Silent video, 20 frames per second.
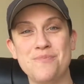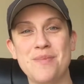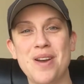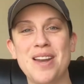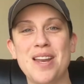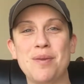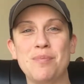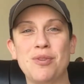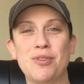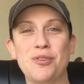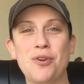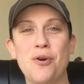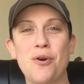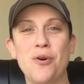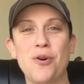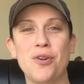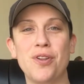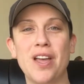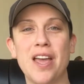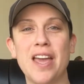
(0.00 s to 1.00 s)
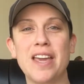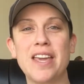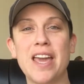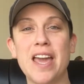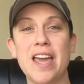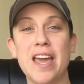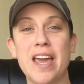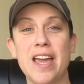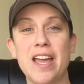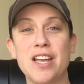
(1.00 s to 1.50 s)
My name is Cole,
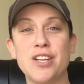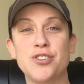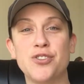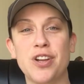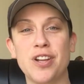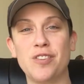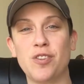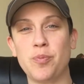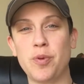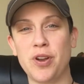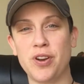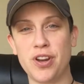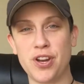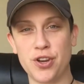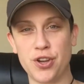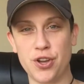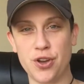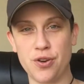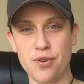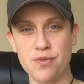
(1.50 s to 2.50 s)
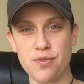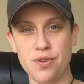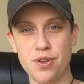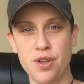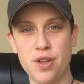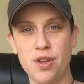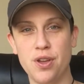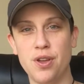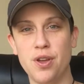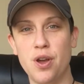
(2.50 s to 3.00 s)
aka Transparent Indigo.
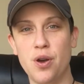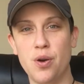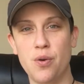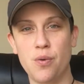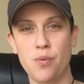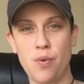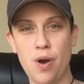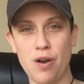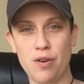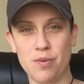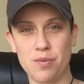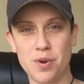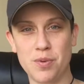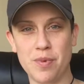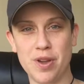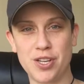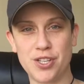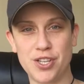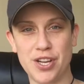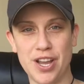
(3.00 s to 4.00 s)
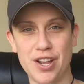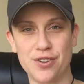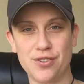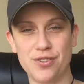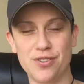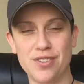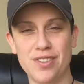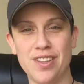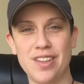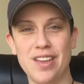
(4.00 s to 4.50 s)
Welcome to my
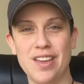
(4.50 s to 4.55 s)
channel.